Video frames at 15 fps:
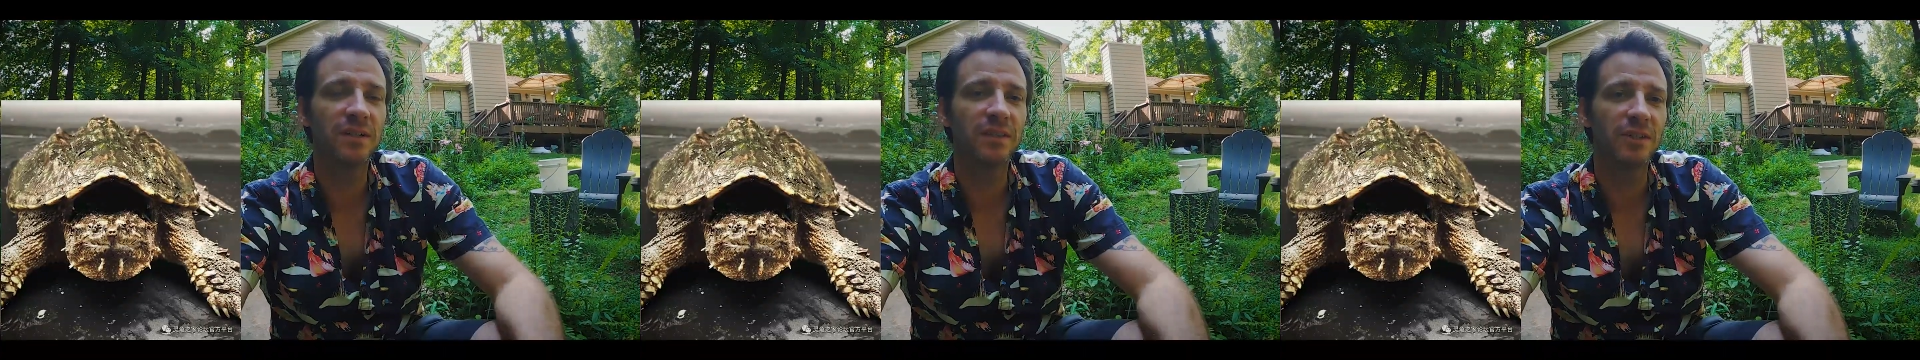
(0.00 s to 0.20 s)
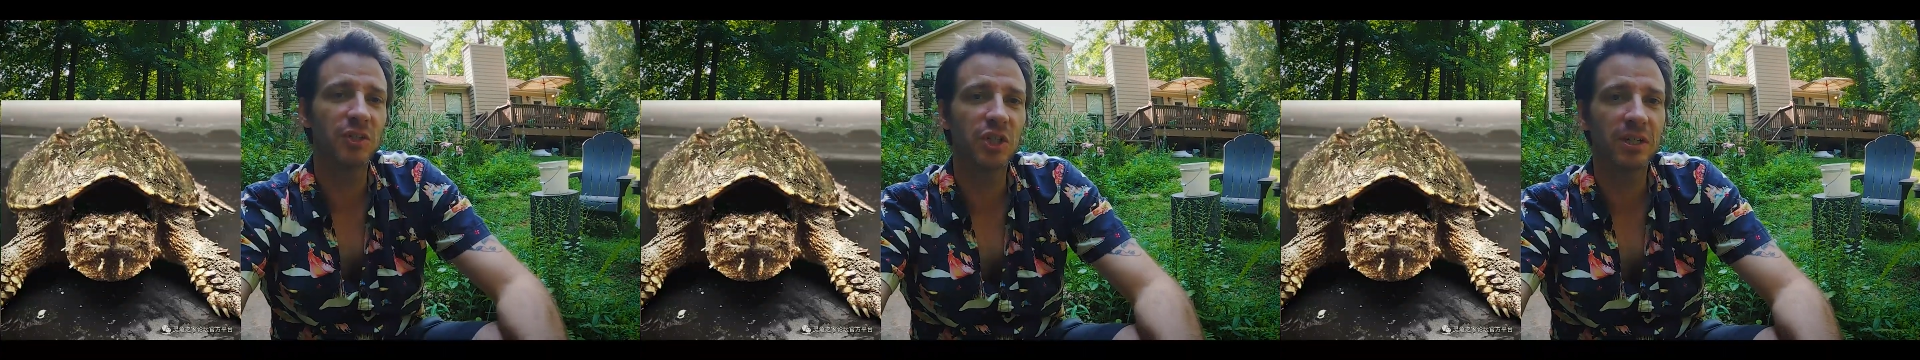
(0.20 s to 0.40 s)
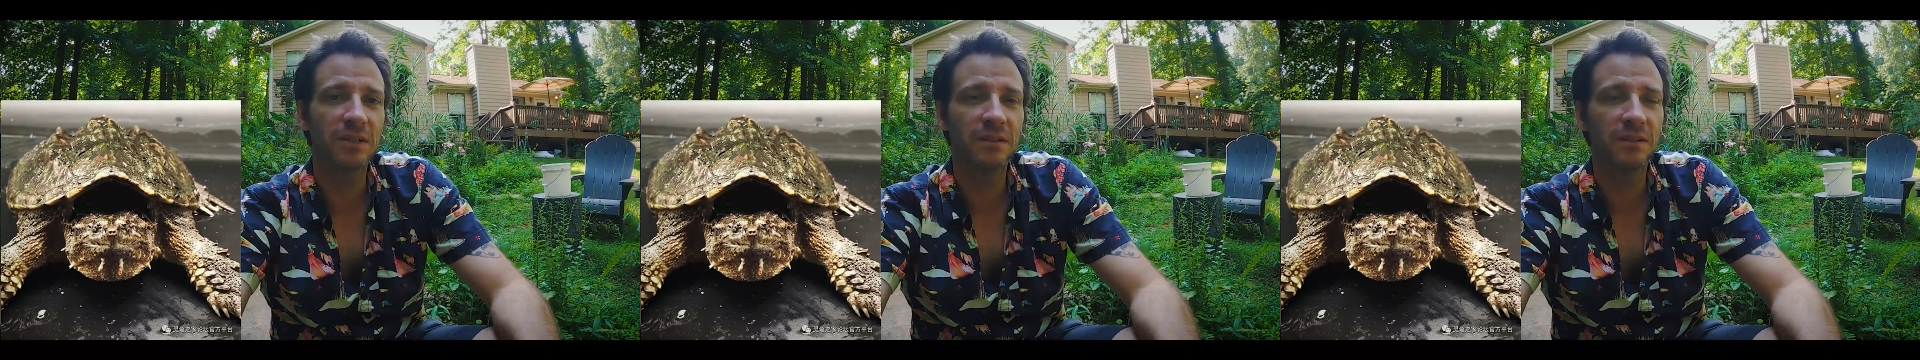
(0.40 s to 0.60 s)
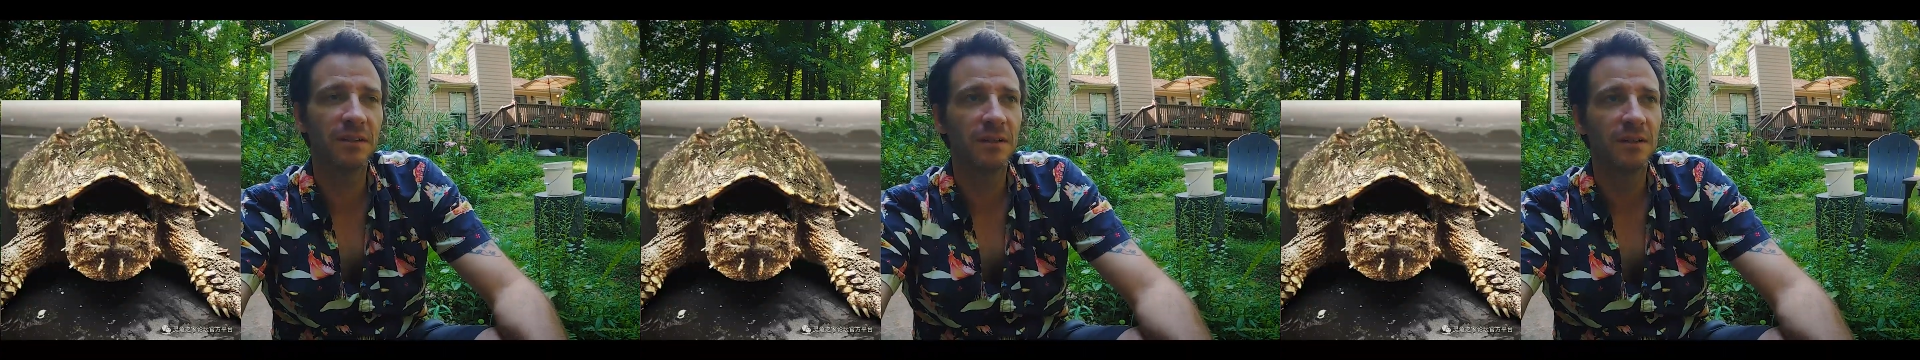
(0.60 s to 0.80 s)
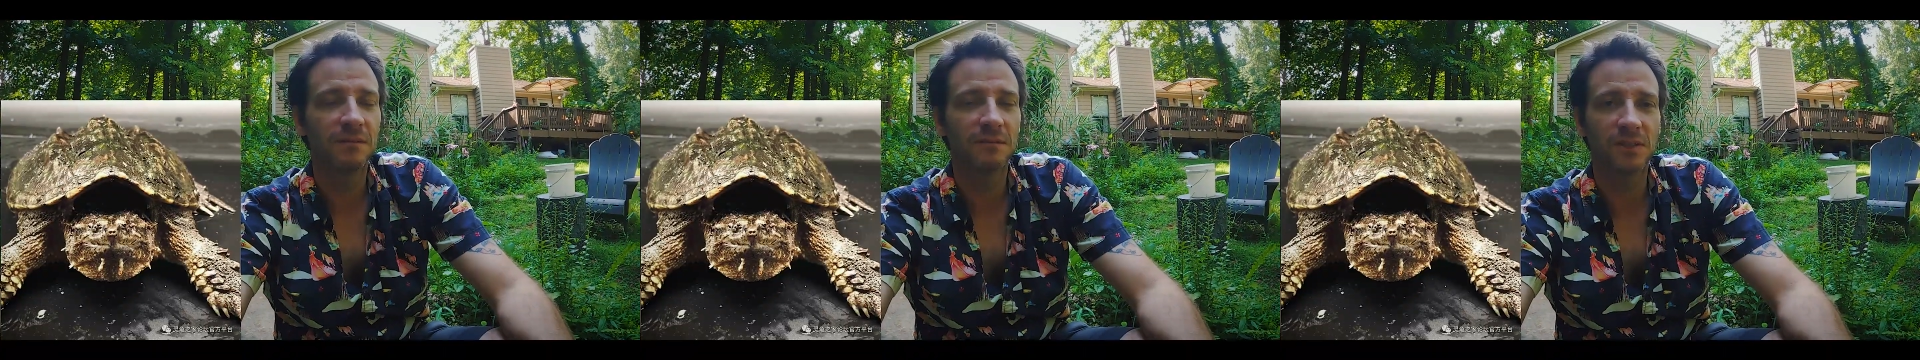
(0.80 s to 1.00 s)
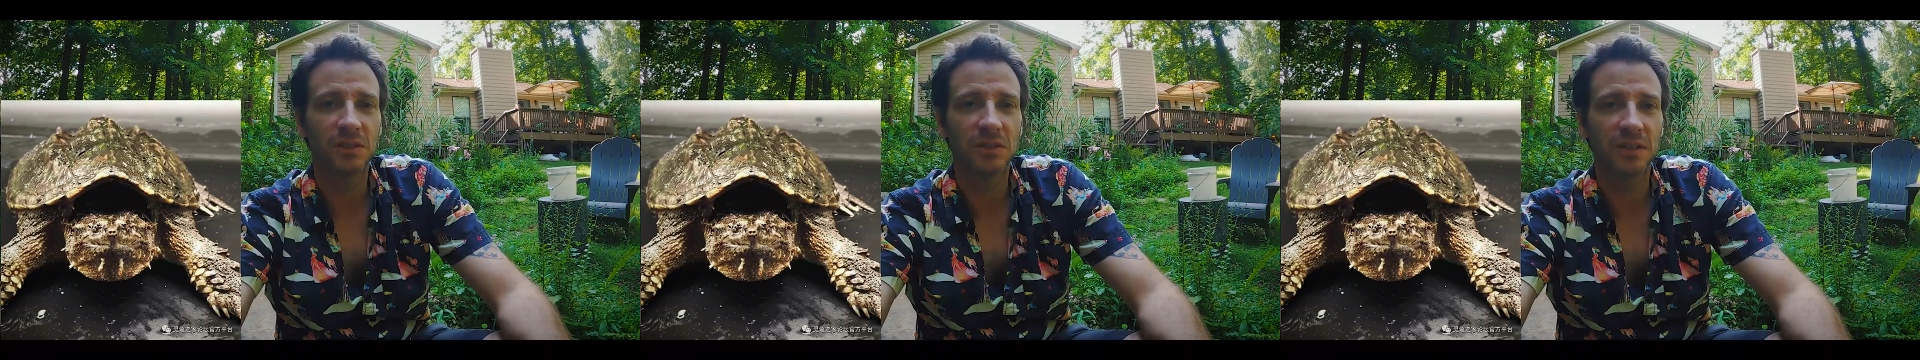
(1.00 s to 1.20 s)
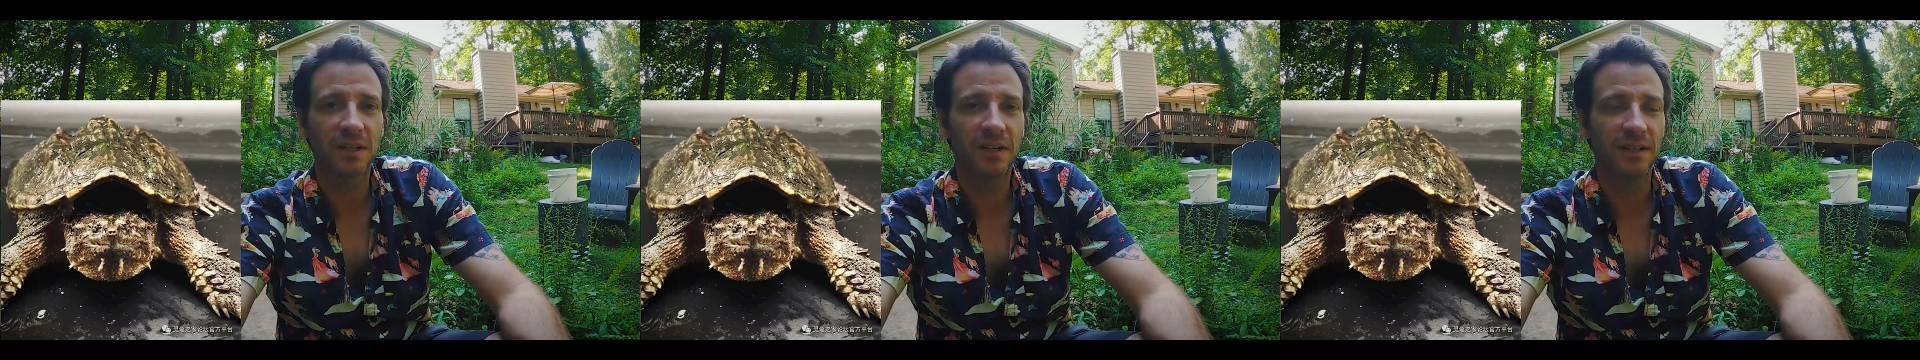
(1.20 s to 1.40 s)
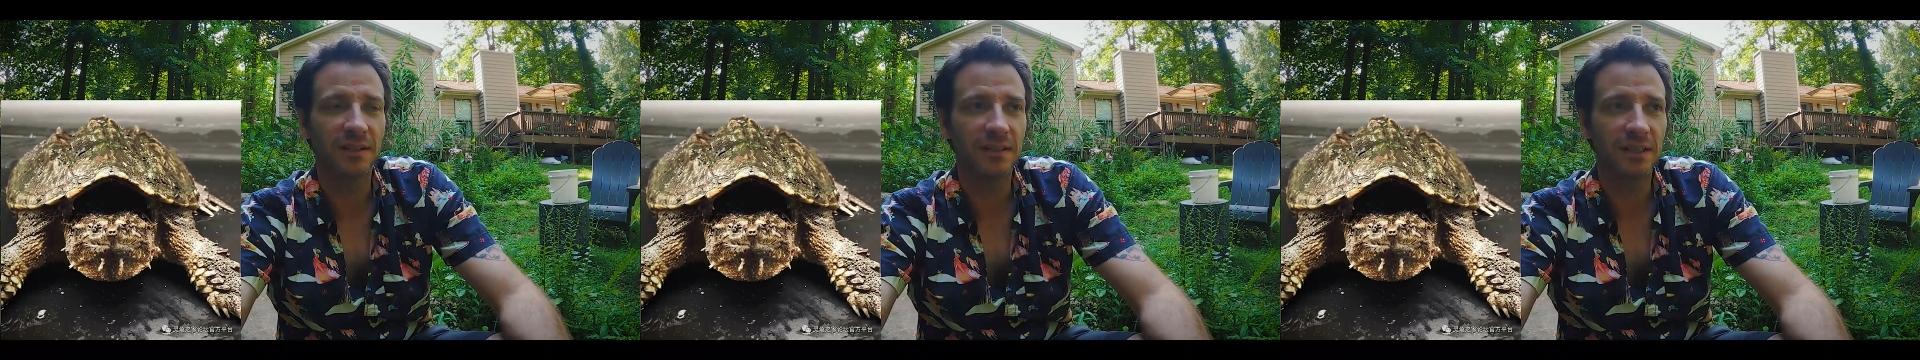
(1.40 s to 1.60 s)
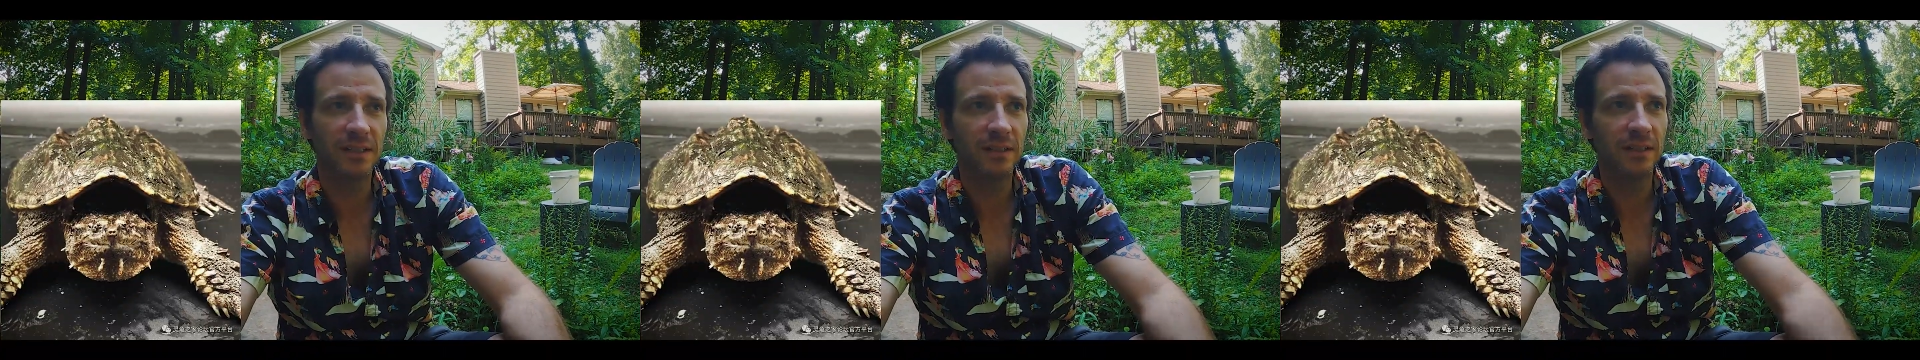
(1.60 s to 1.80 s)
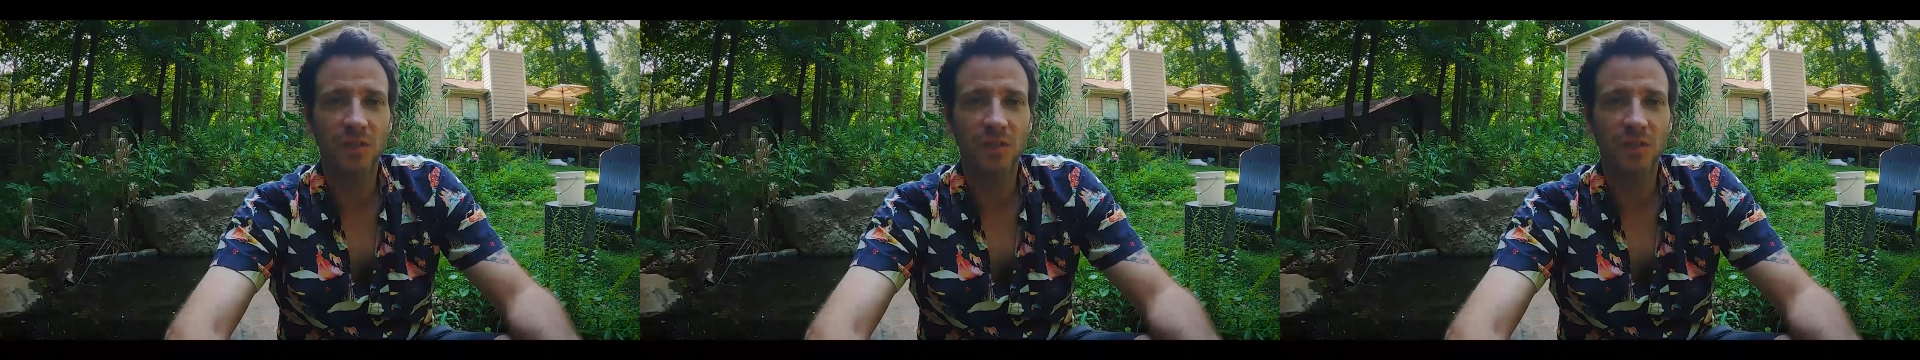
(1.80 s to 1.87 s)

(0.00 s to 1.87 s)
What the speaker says: on the chin, which look kind of neat.